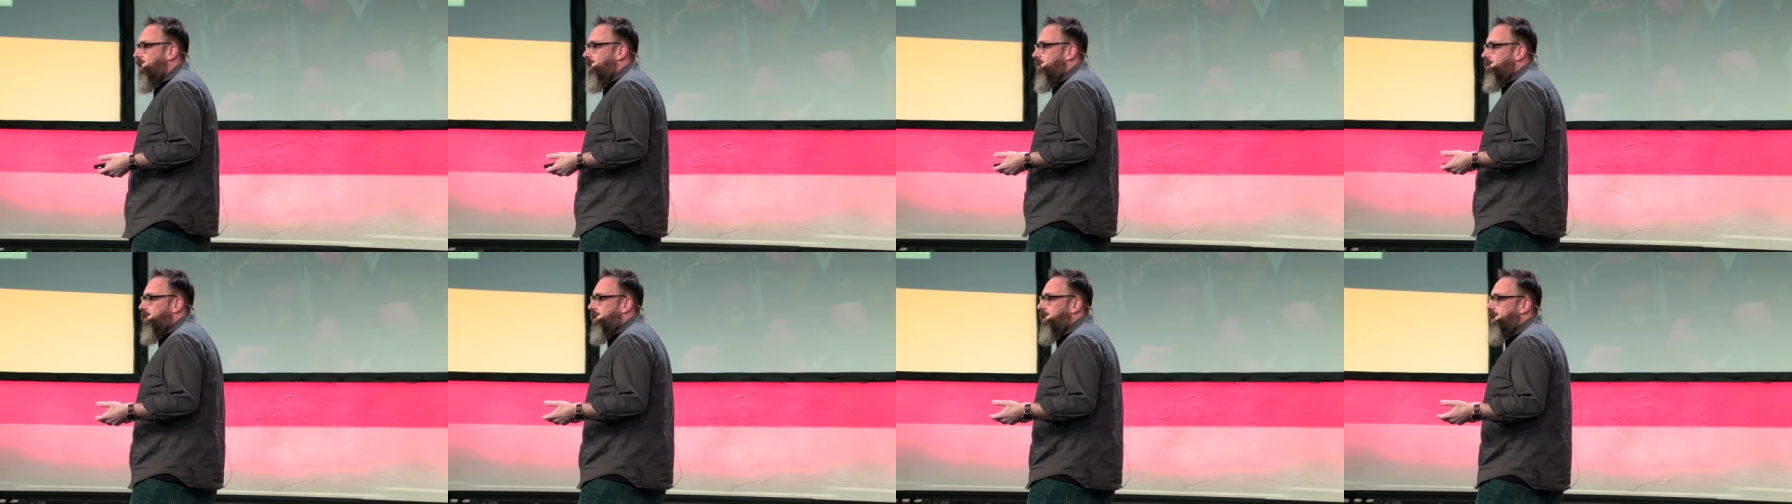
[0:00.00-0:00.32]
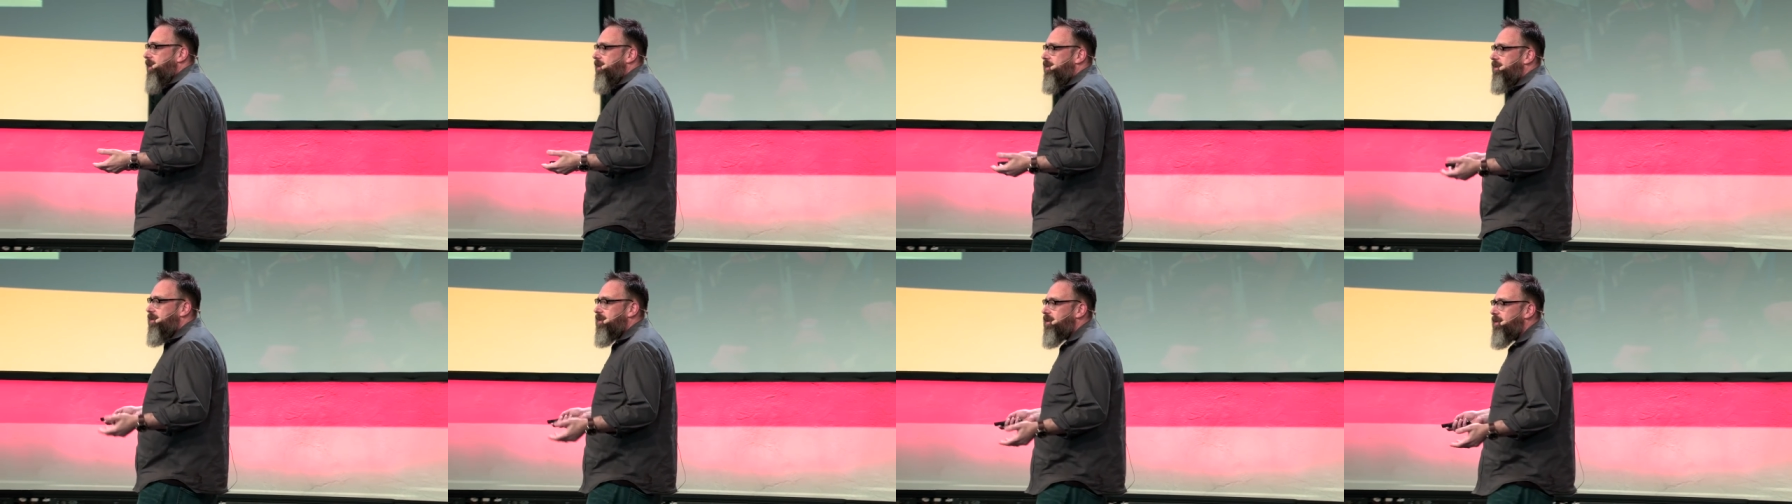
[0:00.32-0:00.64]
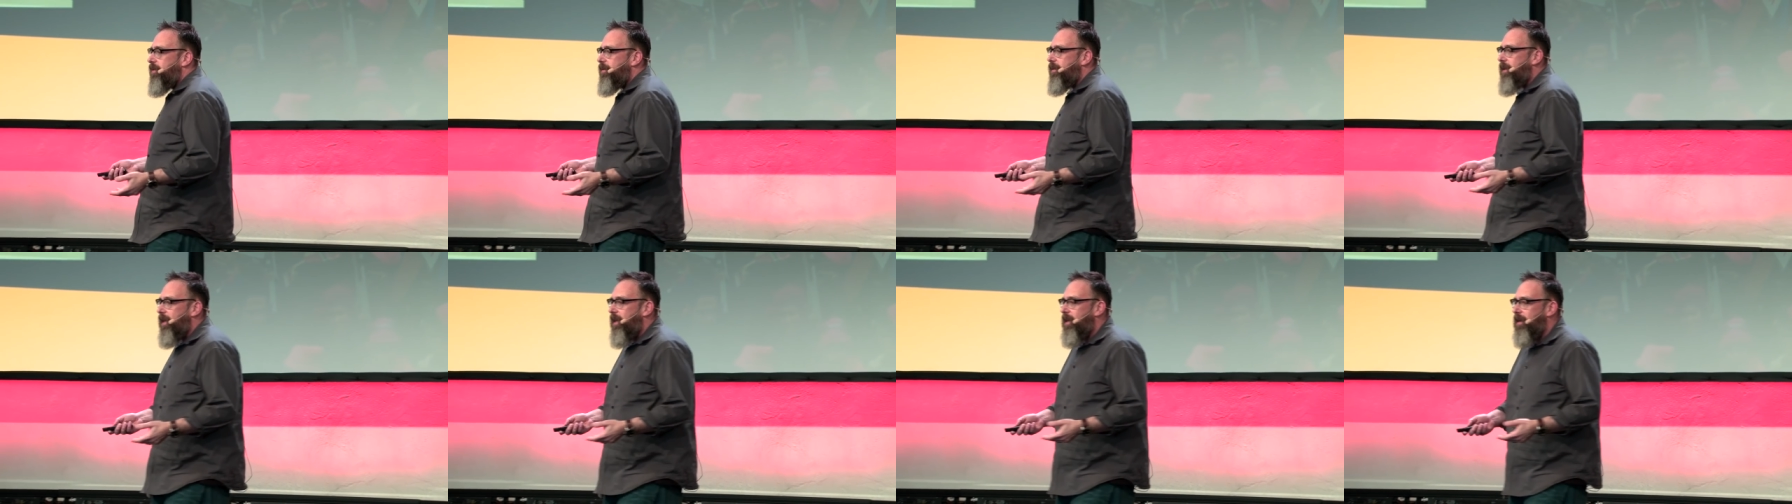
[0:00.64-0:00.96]
But here's the
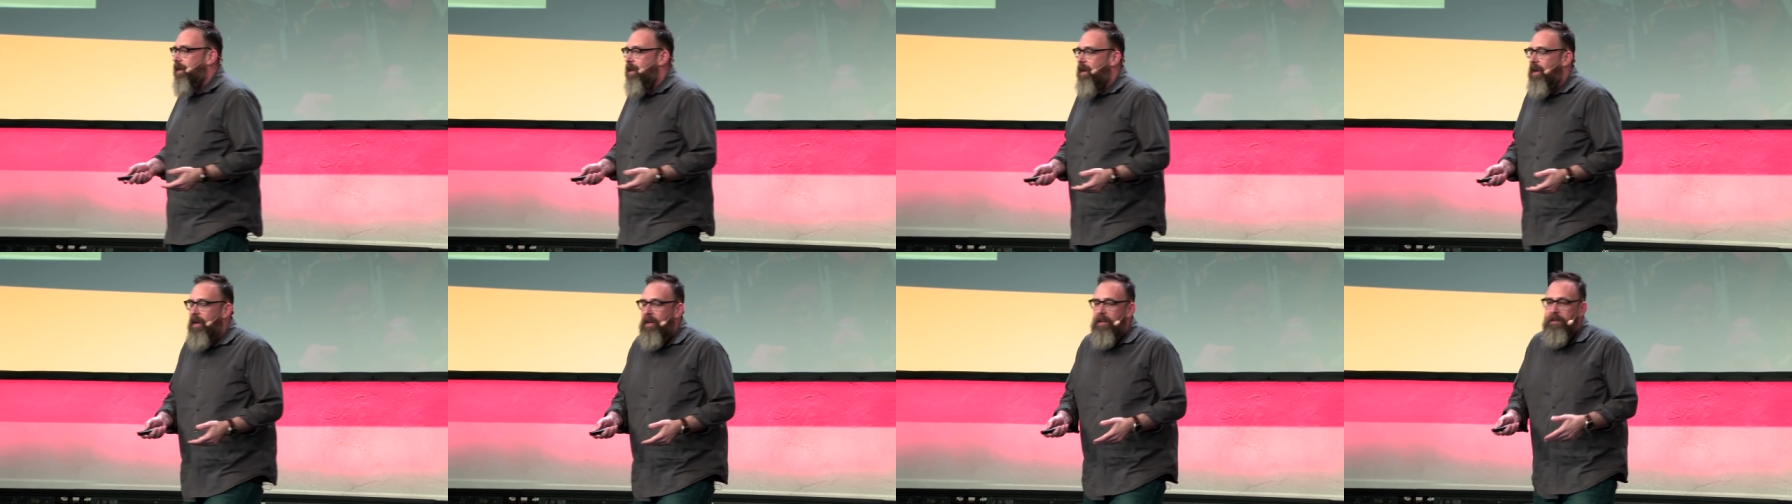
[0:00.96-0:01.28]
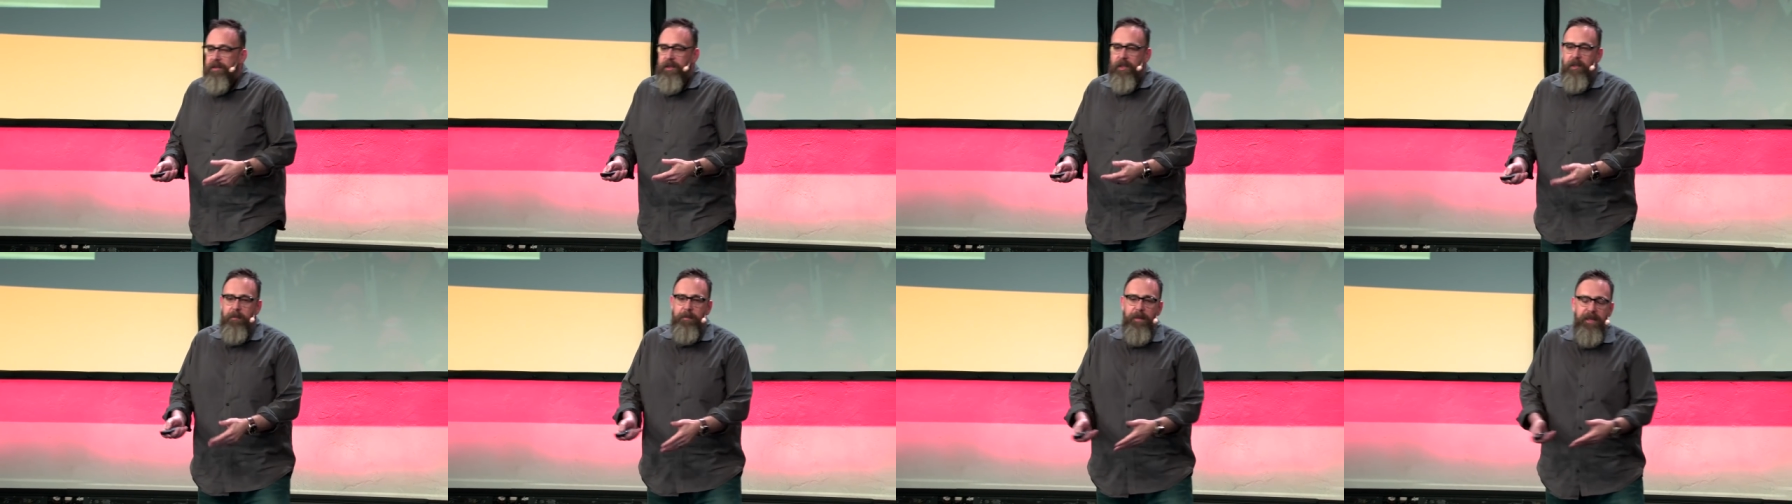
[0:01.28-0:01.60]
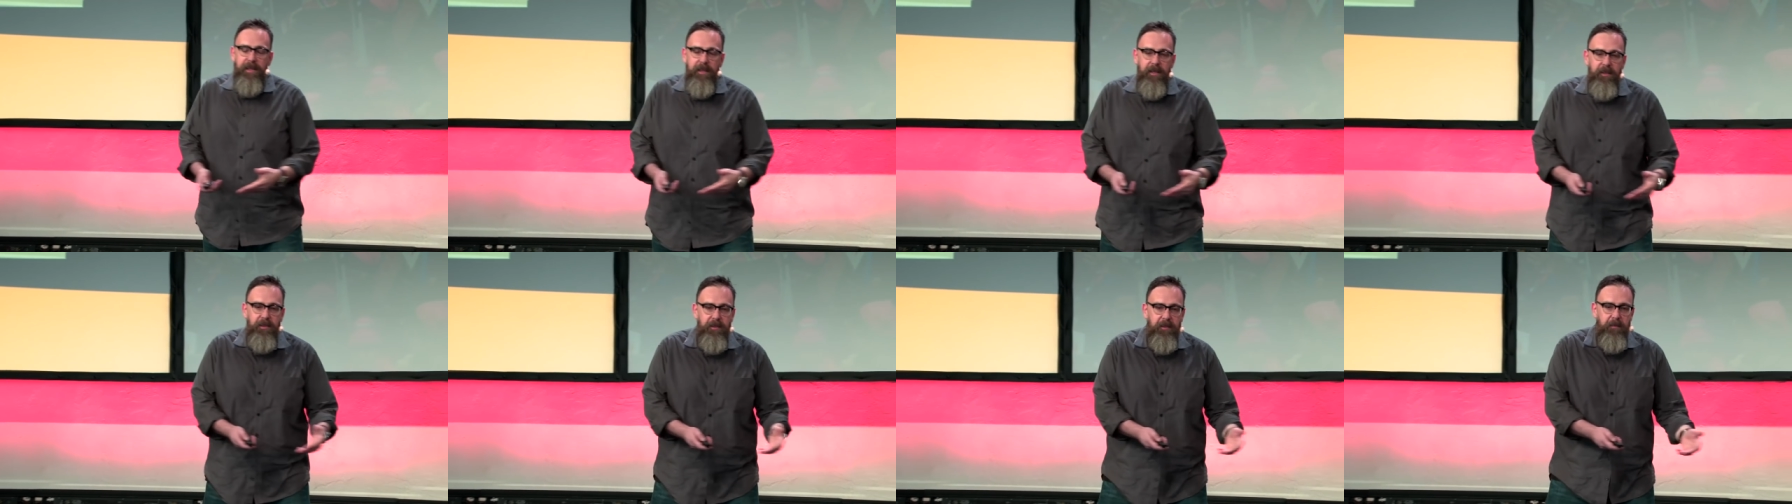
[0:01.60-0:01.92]
thing just
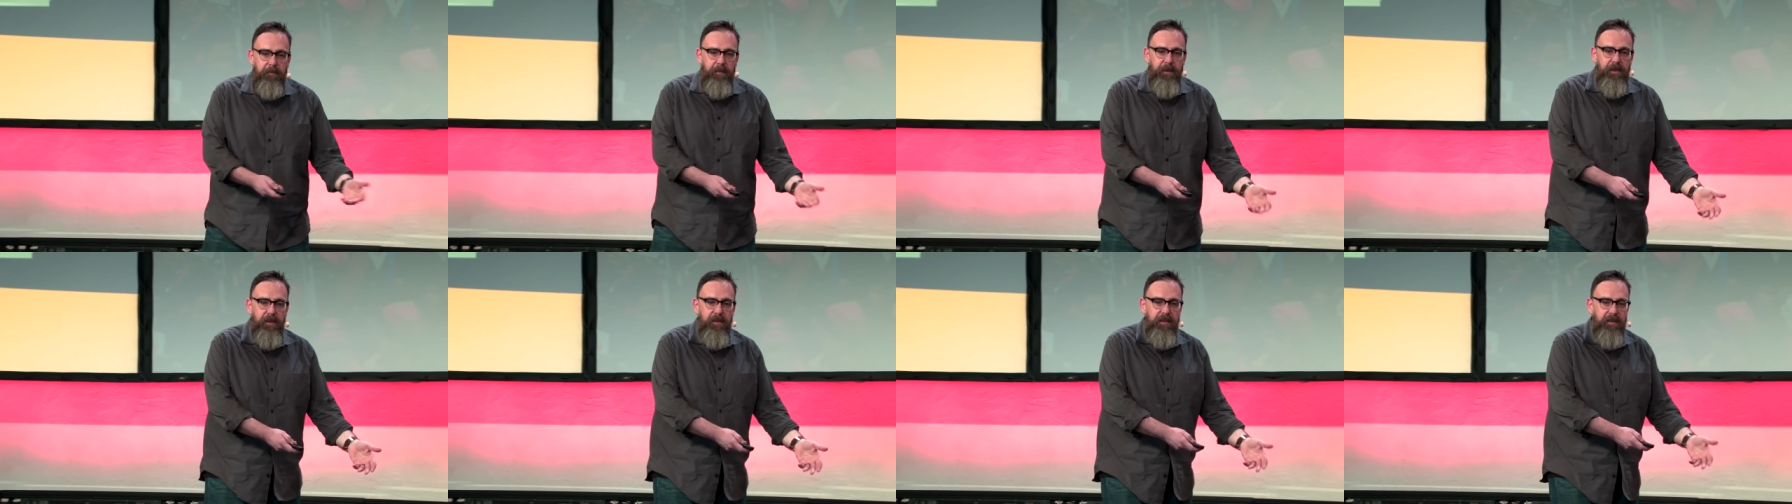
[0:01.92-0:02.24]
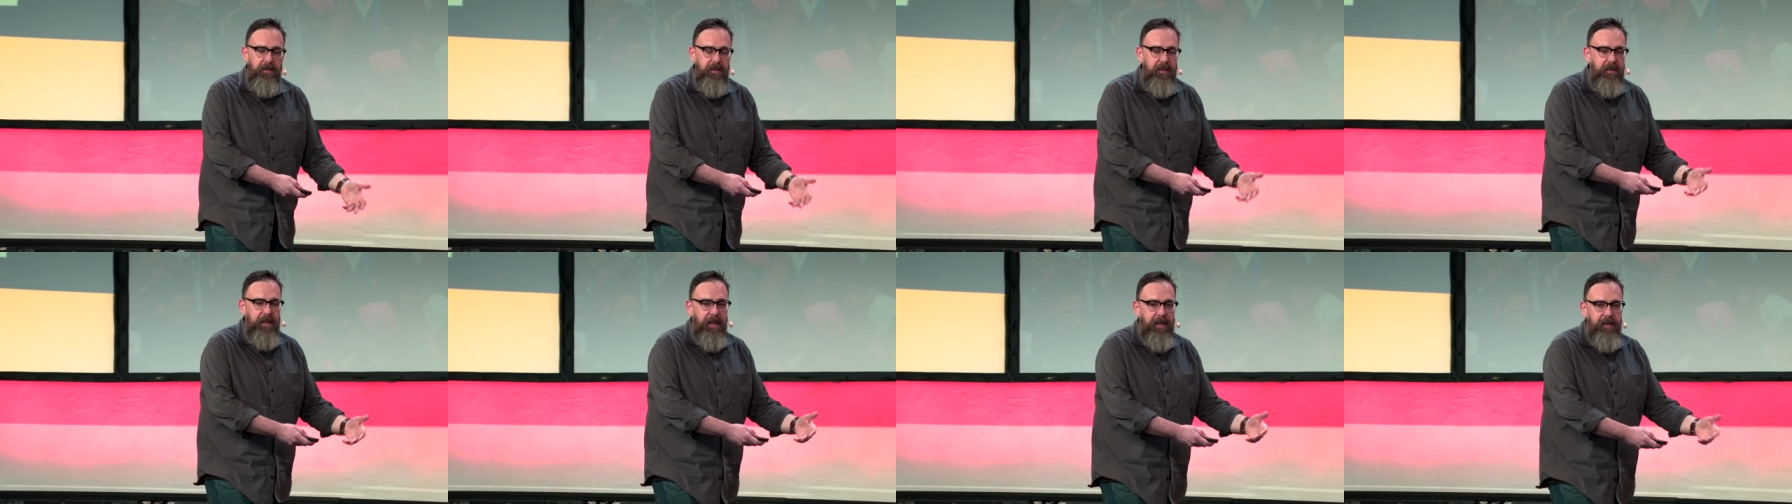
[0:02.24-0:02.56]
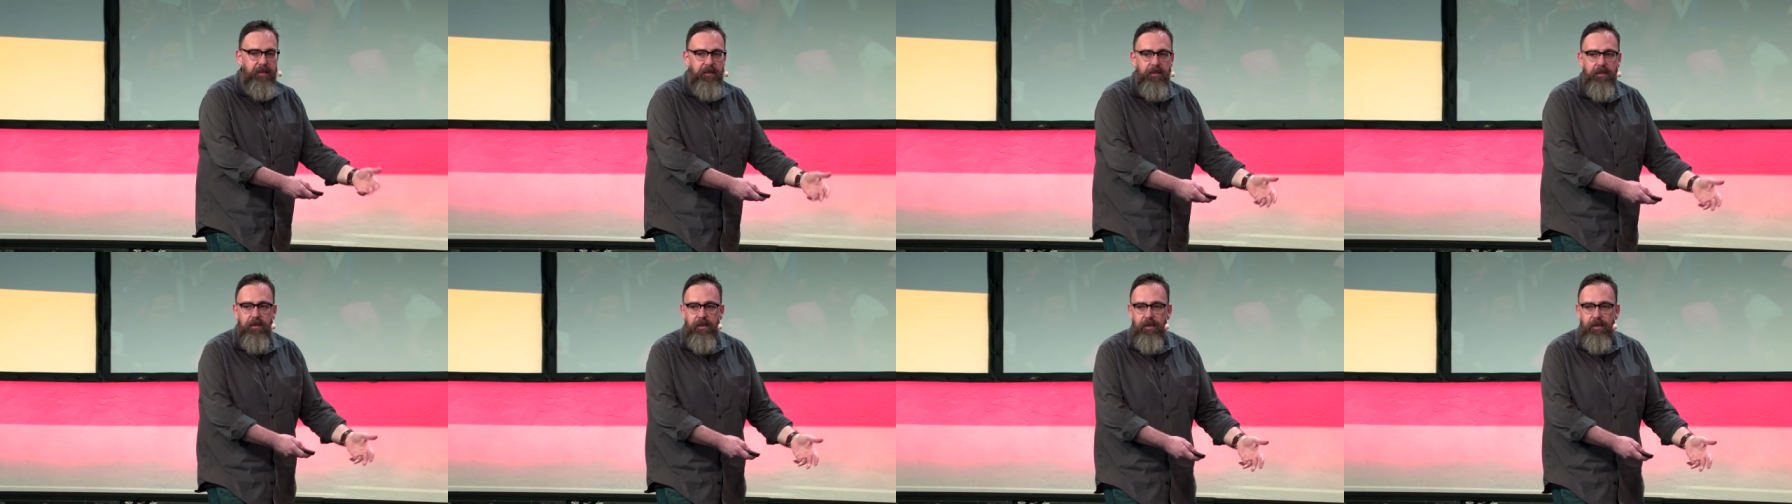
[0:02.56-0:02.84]
because the person next